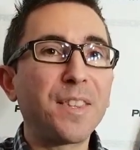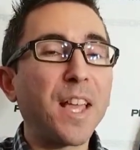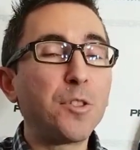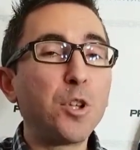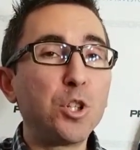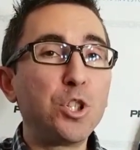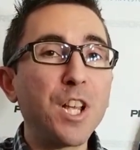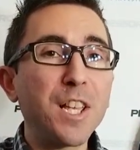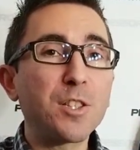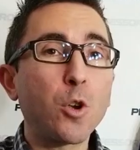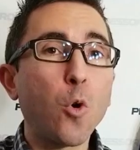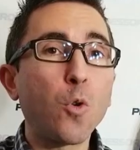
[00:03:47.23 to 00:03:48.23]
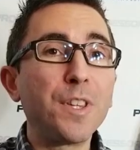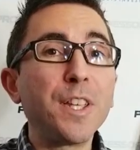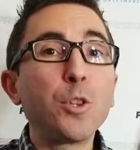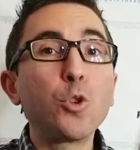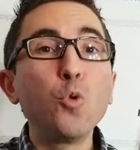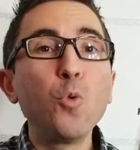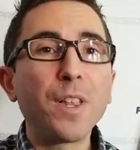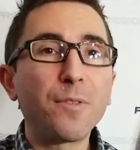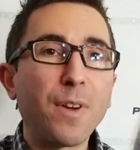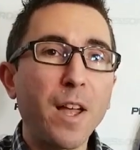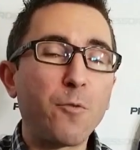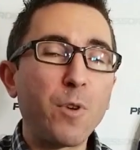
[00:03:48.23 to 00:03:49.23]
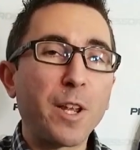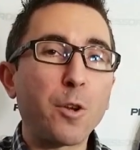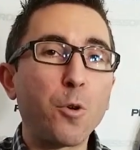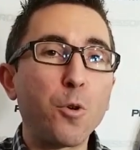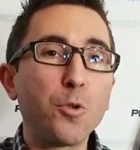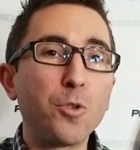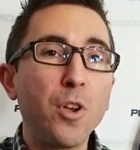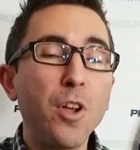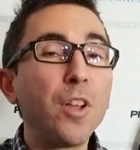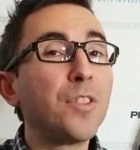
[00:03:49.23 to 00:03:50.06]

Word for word: that the Jets hold a 2-5 record